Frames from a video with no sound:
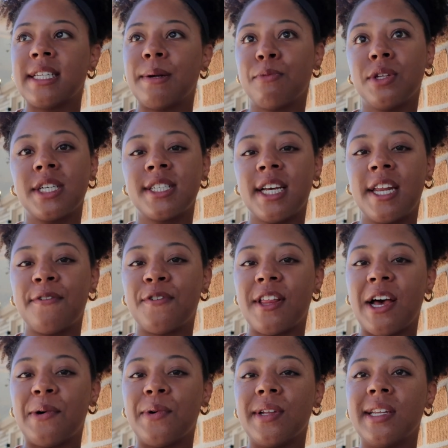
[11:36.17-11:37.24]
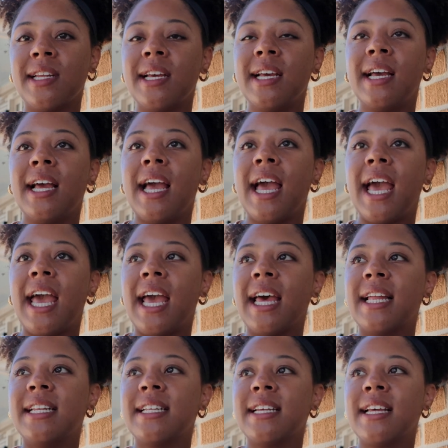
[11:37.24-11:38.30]
And I'm really excited for that one.
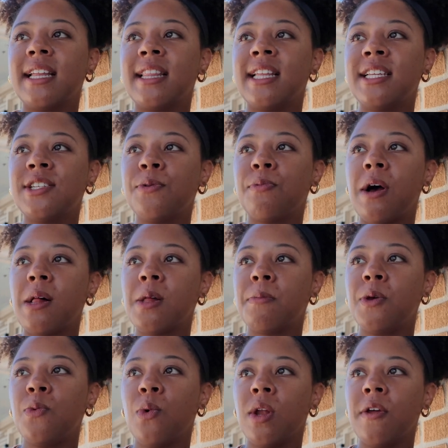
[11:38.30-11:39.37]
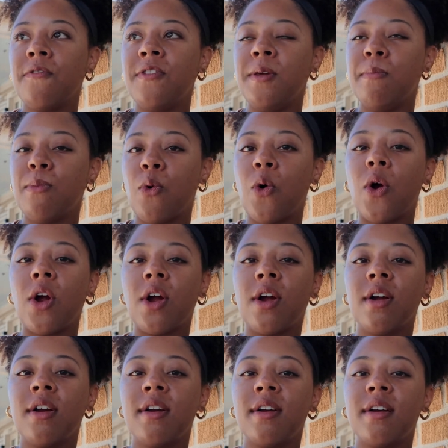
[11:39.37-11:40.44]
And this will probably be one of the
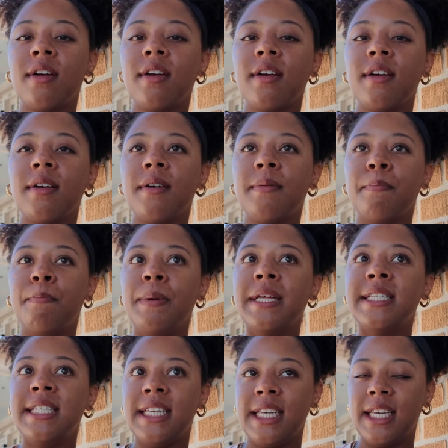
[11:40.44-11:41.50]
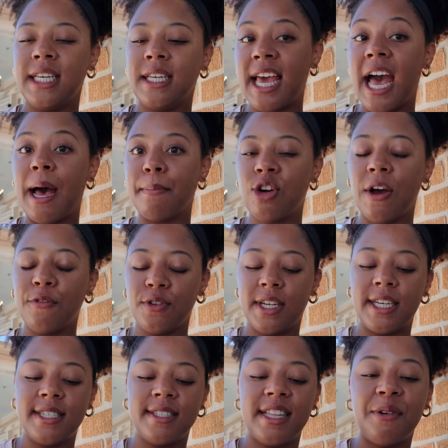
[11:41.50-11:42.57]
more busy Gap travel
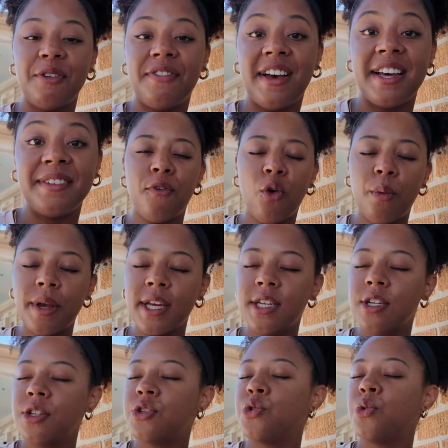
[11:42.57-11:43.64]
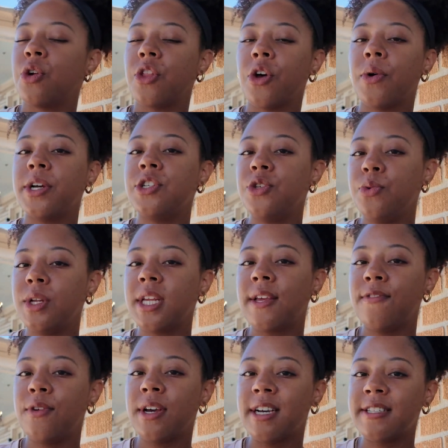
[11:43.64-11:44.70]
days that we've had. Before we get to the tour though, I do want to
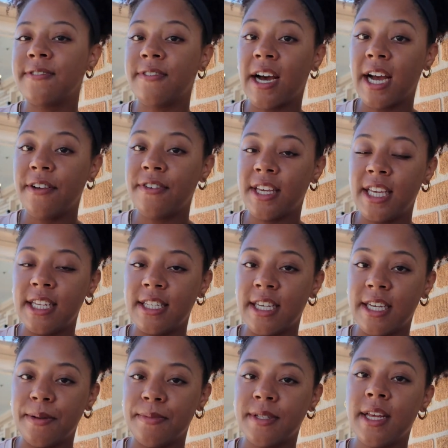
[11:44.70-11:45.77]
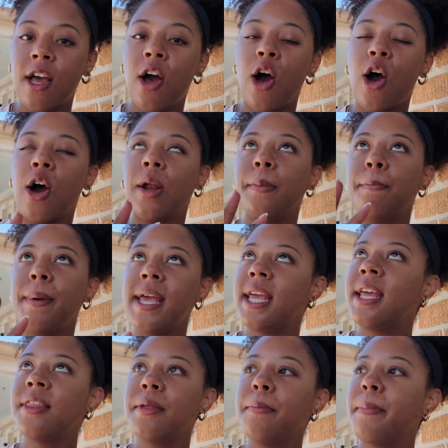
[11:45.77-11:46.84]
give you guys 5 key tips on
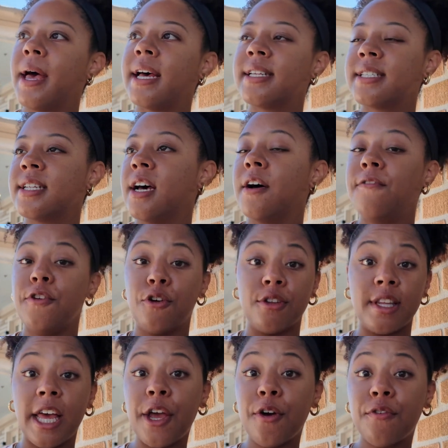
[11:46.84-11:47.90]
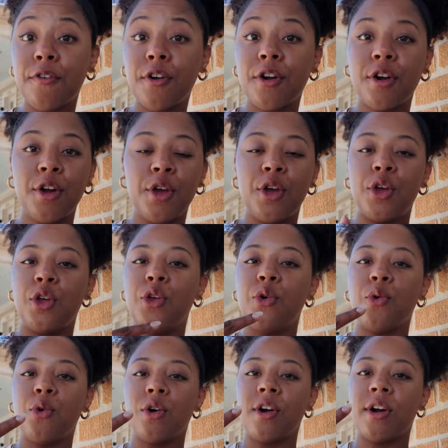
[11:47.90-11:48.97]
making the best of your layover,
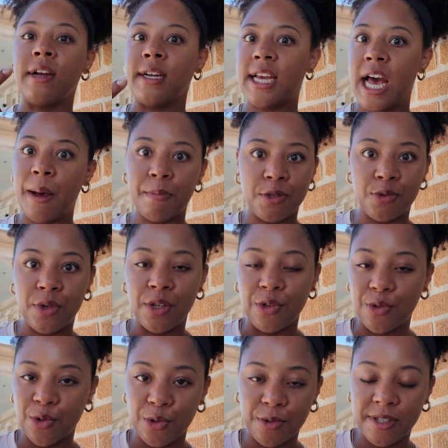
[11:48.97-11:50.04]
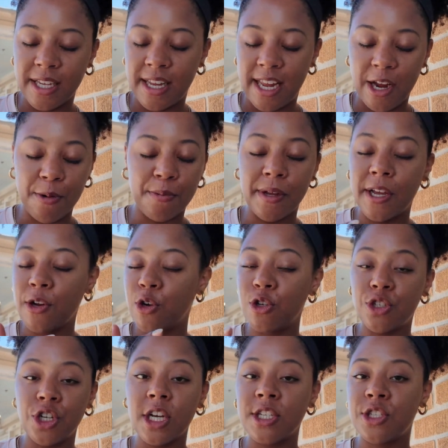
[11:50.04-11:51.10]
your gap between cruise and airplane, or
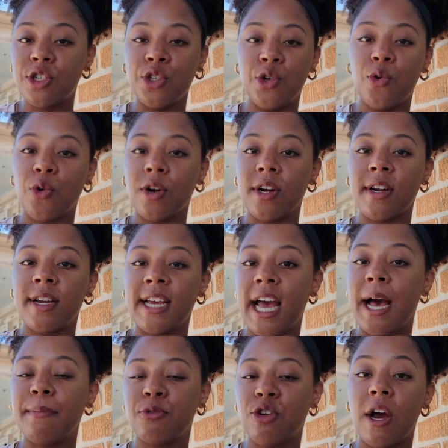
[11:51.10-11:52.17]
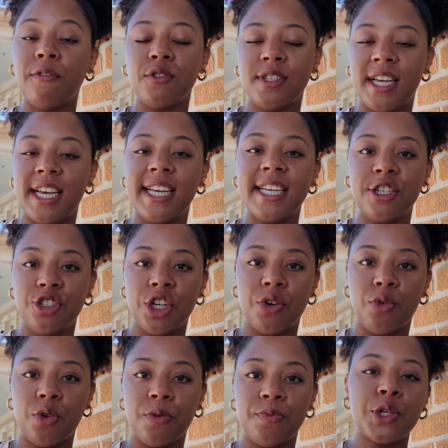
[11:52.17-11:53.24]
just your Gap travel day in
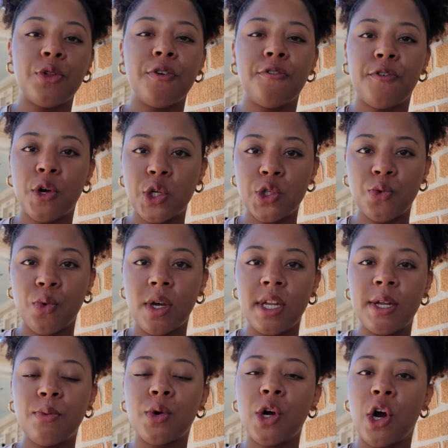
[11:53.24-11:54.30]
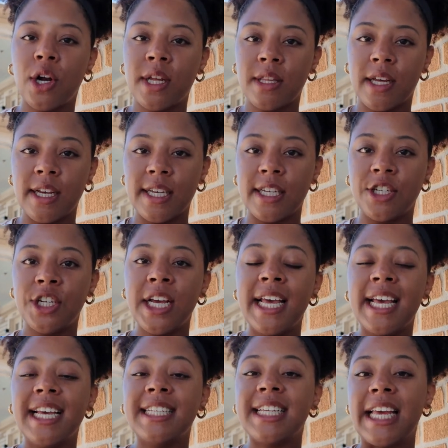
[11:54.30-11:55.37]
general. So the first one regarding luggage
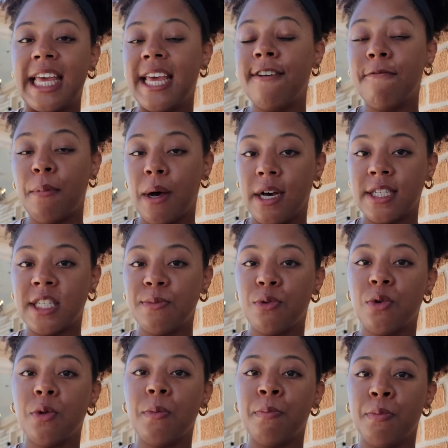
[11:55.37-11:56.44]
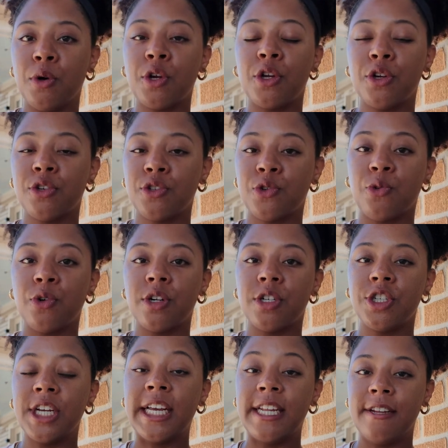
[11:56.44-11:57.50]
is, if possible, book your
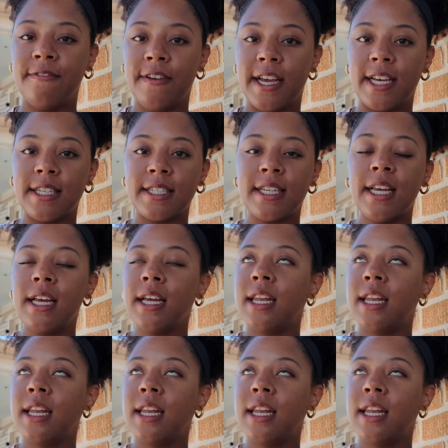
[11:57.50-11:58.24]
storage in advance.